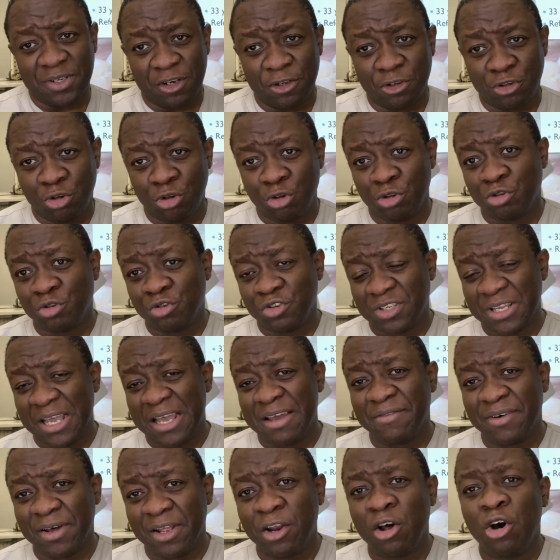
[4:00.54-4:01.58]
tooth to
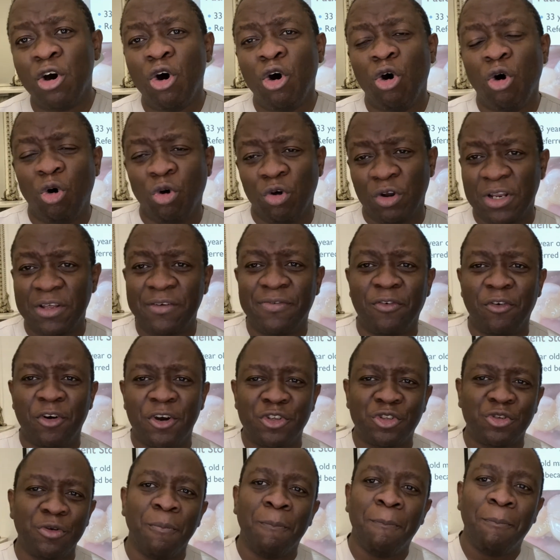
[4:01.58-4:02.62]
save it, only for
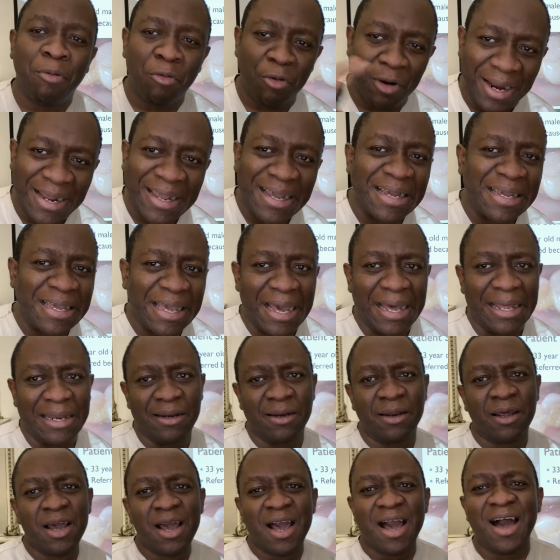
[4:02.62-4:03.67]
it to break
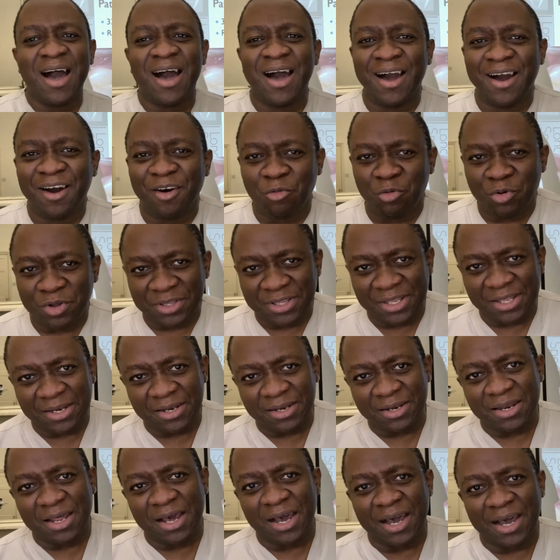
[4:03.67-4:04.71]
again
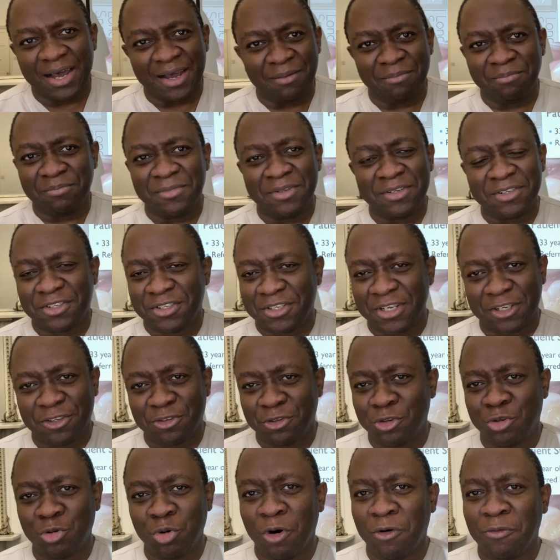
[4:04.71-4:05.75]
within 6
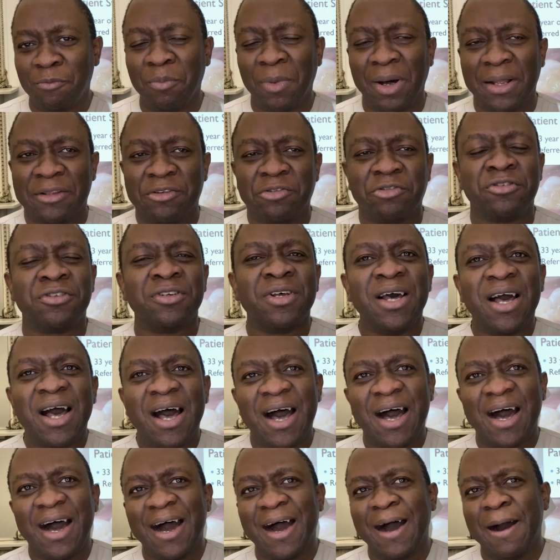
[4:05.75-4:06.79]
to 12 months,
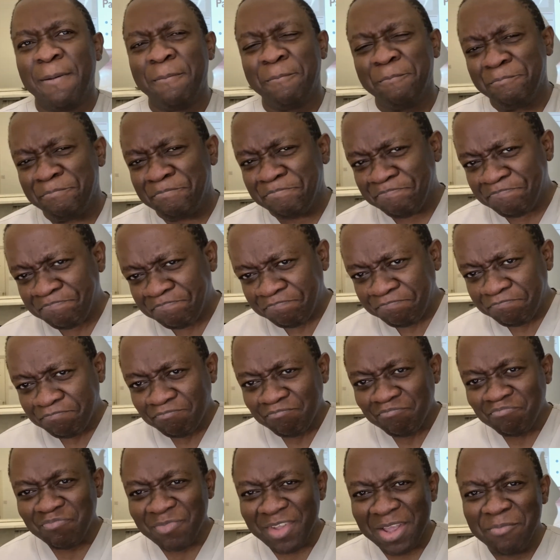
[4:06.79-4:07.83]

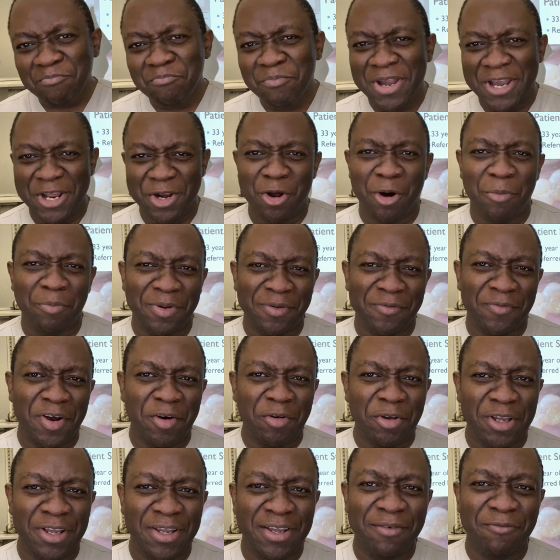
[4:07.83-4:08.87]
may not be
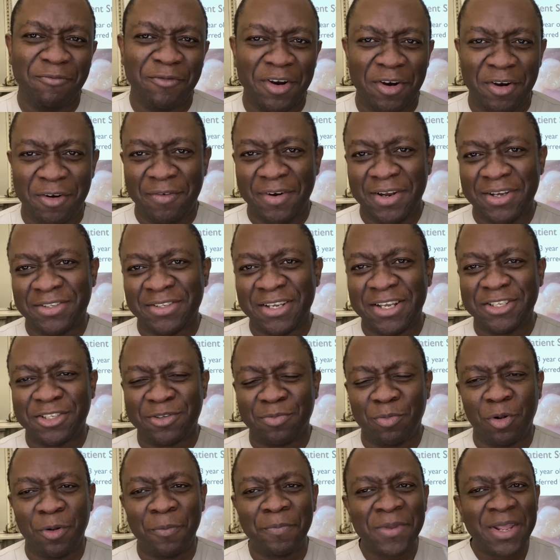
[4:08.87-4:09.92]
very
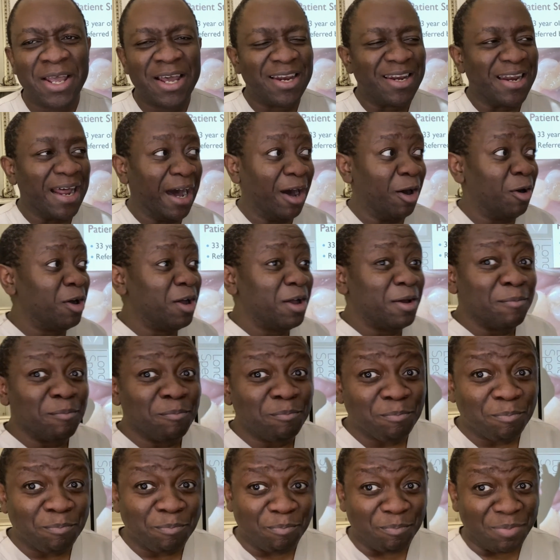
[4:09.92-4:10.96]
sensible. Now,
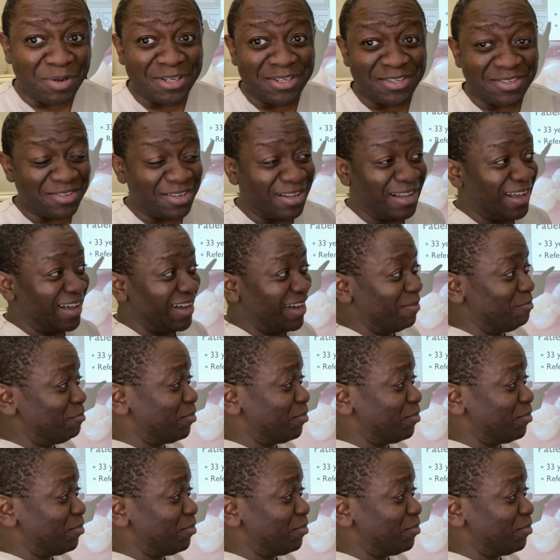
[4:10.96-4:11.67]
please be